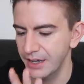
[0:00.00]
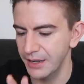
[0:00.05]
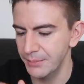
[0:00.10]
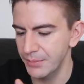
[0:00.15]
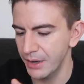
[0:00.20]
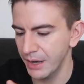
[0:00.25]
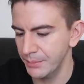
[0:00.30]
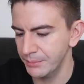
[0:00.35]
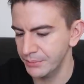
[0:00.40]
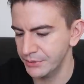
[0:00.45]

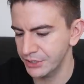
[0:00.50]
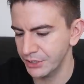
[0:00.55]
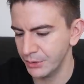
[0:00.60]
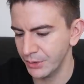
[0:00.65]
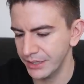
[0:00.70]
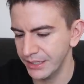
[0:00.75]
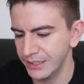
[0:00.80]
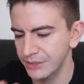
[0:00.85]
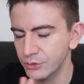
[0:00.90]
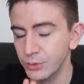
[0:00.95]
up to
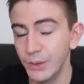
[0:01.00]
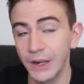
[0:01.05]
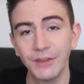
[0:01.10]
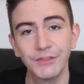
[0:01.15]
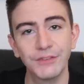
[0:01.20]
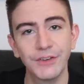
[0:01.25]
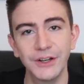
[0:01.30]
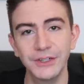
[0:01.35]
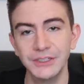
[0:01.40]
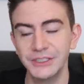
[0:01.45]
I think
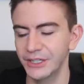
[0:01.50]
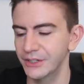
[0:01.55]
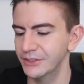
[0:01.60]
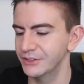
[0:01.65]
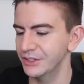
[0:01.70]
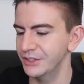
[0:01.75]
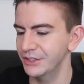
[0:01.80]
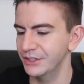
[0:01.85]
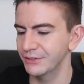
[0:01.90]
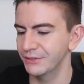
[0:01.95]
12
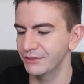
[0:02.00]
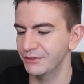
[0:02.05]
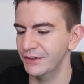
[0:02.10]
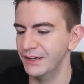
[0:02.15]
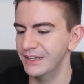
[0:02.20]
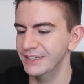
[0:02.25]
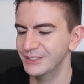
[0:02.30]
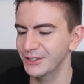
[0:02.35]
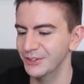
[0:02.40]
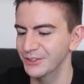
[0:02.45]
photos that you can
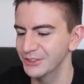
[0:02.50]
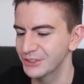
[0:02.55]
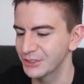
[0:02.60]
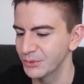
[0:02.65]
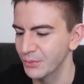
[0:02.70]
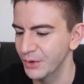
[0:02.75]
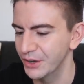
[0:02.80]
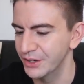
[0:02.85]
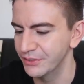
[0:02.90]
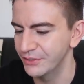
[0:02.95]
fit onto
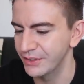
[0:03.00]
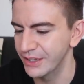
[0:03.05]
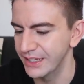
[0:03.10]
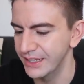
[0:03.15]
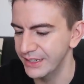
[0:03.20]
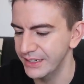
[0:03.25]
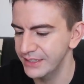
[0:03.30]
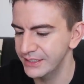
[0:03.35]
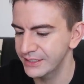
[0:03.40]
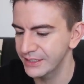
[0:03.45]
one of
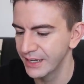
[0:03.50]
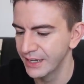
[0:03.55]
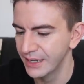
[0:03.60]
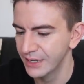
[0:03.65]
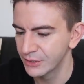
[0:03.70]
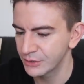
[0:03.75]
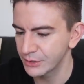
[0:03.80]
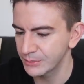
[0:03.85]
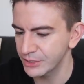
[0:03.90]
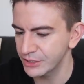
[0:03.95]
these.
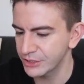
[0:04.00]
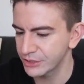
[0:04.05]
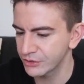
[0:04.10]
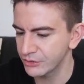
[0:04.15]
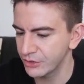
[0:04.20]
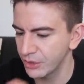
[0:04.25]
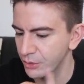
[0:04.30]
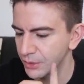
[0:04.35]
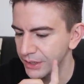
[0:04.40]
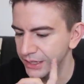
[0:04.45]
So I'm just
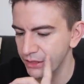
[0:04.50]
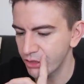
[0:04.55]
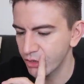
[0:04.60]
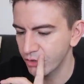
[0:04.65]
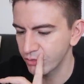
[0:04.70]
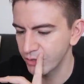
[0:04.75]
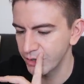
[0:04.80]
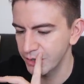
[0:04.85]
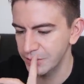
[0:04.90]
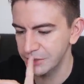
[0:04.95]
scrolling
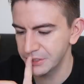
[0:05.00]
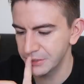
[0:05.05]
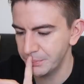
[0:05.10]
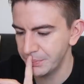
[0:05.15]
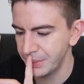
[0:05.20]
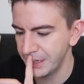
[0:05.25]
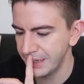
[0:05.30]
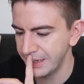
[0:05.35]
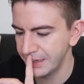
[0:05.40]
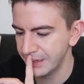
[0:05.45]
through to
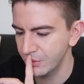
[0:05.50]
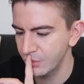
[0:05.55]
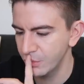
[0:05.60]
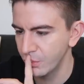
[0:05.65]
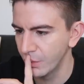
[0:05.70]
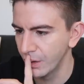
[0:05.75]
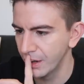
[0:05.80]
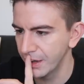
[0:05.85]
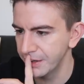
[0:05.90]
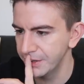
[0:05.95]
pick
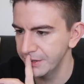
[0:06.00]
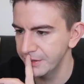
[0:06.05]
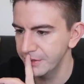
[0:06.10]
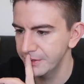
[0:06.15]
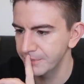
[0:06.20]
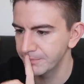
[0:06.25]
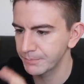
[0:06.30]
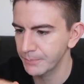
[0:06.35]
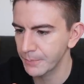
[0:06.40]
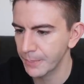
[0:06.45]

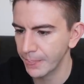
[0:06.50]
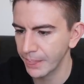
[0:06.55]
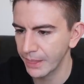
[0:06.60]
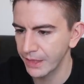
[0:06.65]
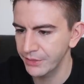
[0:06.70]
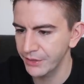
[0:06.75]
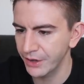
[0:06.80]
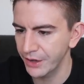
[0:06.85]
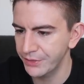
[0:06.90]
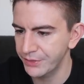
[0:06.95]
one
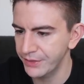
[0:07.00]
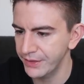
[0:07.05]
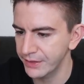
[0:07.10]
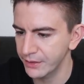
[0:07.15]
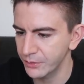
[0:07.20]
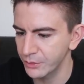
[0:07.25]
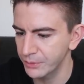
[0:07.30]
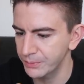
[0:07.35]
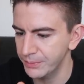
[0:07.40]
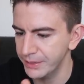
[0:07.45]
that I
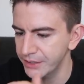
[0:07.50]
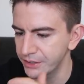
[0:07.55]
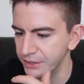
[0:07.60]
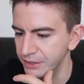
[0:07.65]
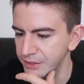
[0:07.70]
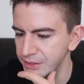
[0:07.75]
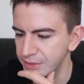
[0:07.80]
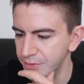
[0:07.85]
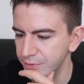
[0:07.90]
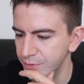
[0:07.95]
think would be
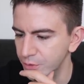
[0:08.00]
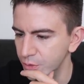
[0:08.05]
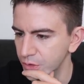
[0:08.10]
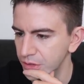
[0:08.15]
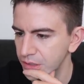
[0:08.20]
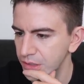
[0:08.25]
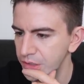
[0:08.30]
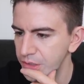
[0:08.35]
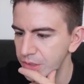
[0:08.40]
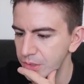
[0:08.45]
good for
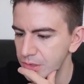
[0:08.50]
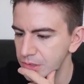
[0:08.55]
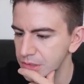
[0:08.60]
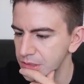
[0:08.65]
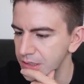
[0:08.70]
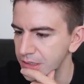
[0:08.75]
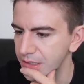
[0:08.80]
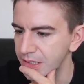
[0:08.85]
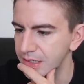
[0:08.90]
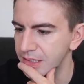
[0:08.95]

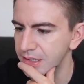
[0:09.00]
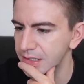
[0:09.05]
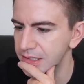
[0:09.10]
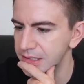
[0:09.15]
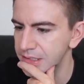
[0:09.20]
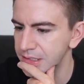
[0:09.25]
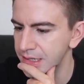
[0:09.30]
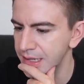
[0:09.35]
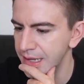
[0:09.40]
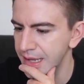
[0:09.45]
Luke's
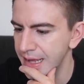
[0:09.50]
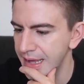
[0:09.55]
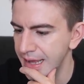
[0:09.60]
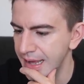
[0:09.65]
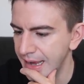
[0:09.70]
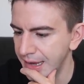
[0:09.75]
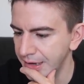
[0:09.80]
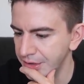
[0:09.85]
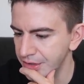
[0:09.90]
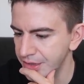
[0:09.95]
card.
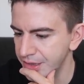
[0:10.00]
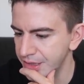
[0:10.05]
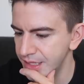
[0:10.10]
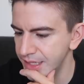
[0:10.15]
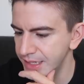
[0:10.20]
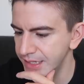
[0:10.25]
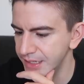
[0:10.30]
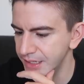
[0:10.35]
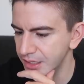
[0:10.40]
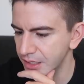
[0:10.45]
And I
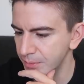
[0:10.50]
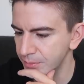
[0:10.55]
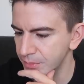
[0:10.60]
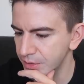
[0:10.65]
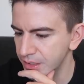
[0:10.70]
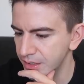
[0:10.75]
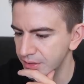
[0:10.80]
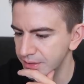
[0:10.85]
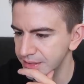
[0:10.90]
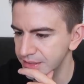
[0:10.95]
think I'm
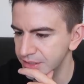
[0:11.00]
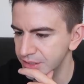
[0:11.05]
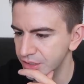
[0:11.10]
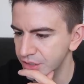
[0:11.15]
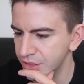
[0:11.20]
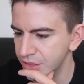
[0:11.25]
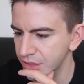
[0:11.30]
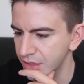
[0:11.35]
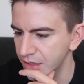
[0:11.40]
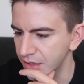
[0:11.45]
going to
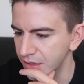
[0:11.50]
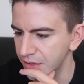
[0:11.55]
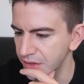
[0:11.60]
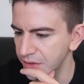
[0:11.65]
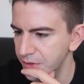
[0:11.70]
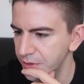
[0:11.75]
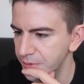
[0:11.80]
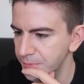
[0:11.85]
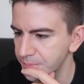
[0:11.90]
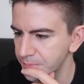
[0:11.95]

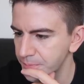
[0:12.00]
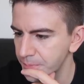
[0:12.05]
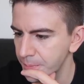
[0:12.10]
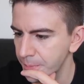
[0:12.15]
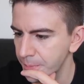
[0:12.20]
go